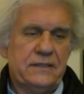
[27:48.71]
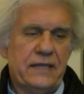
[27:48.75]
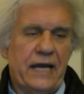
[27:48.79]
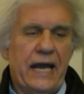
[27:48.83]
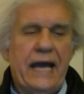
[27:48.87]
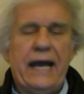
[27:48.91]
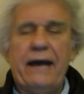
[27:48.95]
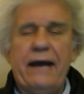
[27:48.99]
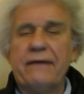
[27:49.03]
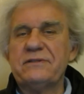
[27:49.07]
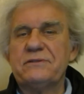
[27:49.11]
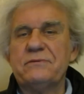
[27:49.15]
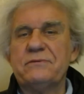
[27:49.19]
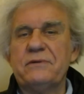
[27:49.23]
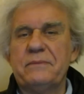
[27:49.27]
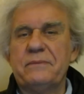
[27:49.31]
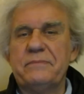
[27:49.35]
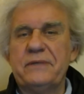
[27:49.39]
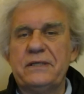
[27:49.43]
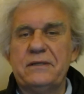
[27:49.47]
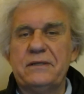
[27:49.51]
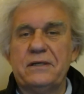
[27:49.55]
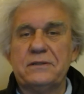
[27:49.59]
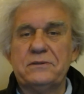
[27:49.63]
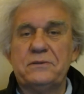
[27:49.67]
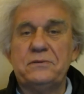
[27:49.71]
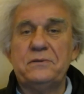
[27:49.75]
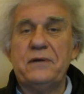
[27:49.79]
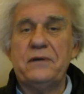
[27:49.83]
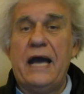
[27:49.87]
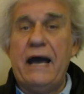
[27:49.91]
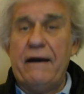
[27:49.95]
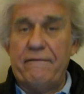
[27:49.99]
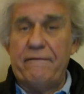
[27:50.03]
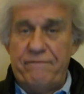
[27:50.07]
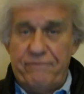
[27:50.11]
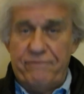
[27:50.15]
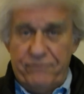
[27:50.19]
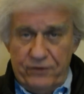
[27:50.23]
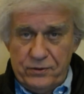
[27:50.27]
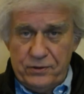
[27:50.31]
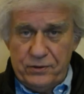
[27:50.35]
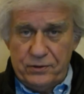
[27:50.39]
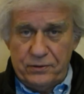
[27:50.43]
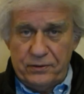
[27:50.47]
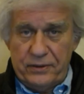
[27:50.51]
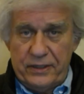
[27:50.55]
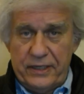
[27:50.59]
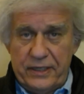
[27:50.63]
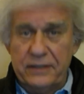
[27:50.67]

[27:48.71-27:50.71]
The haves will be those who have food,